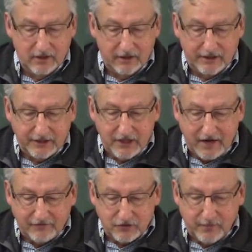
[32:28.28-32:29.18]
Lydia
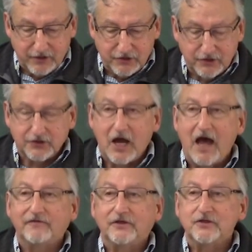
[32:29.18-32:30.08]
Davis mentions
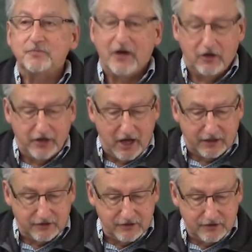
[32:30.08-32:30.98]
Kafka's
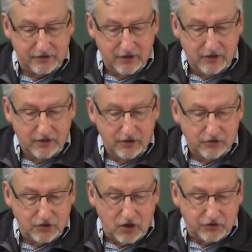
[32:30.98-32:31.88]
paradoxes.
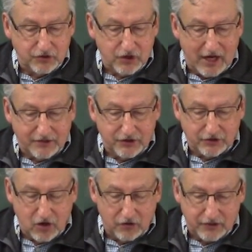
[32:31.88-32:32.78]
Charles Johnson
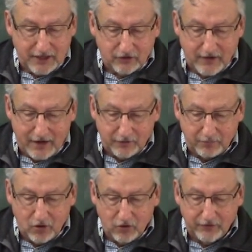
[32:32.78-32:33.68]
calls Edgar Allan
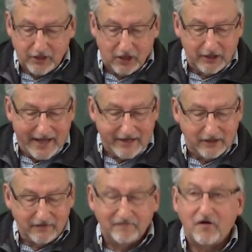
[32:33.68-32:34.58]
Poe the
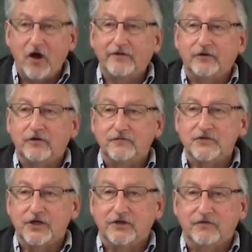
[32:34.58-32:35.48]
unlikely father of
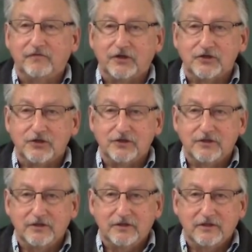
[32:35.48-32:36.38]
sudden fiction.
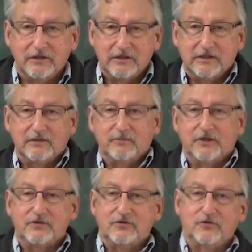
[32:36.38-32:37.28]

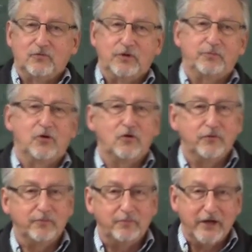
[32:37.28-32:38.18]
Not sure what Poe
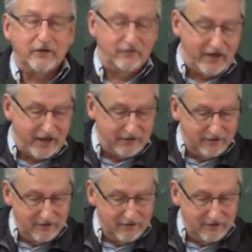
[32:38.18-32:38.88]
would make of that.